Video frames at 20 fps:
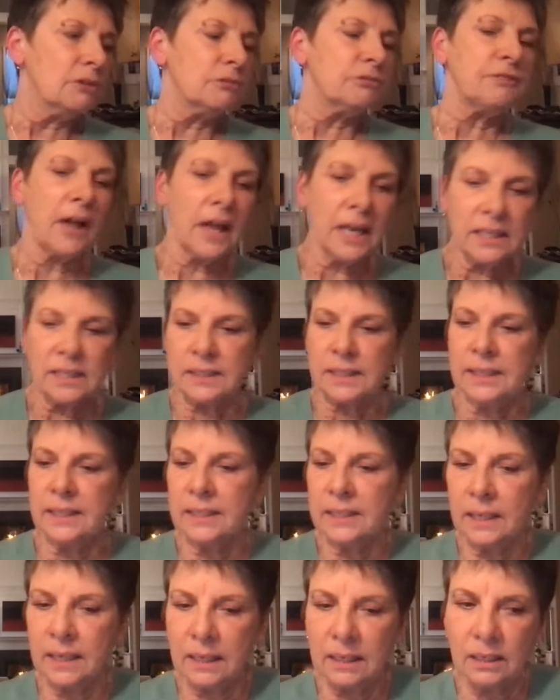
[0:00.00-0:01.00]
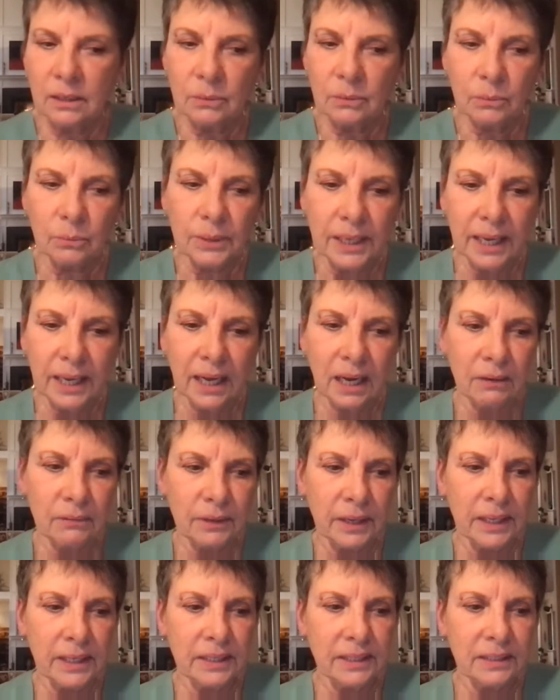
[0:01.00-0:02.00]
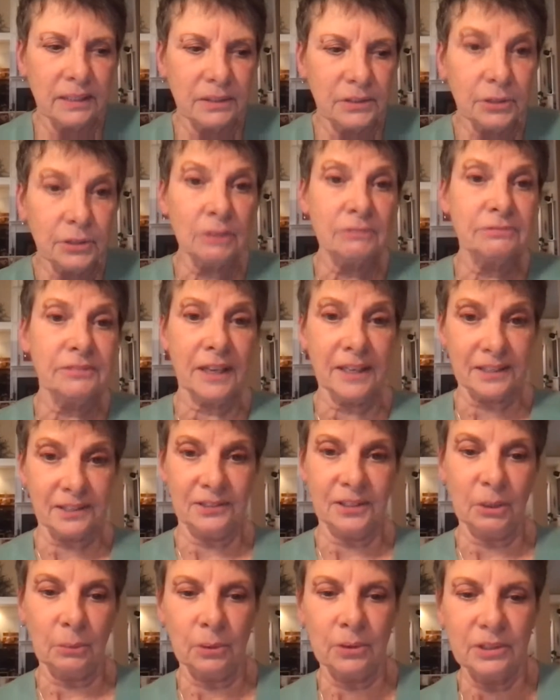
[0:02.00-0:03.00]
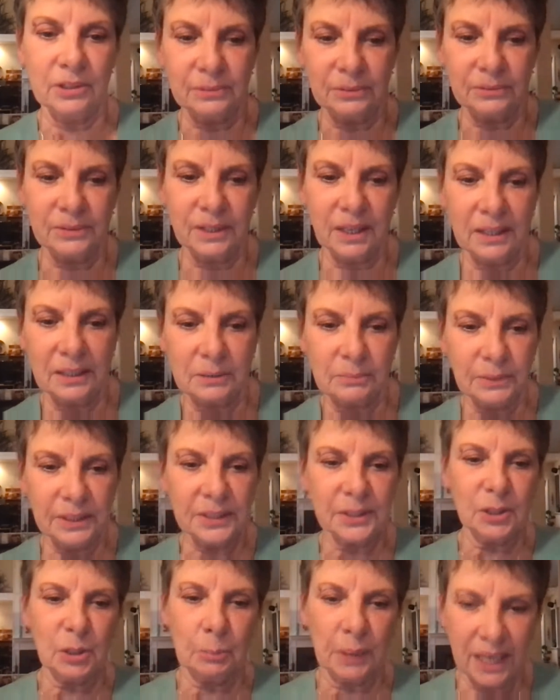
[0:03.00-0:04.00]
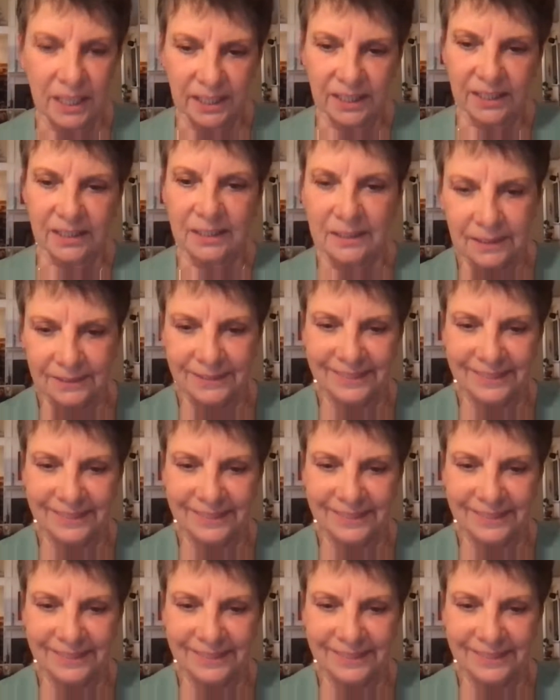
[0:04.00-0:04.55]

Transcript: Finally, we have a new event that we're incubating.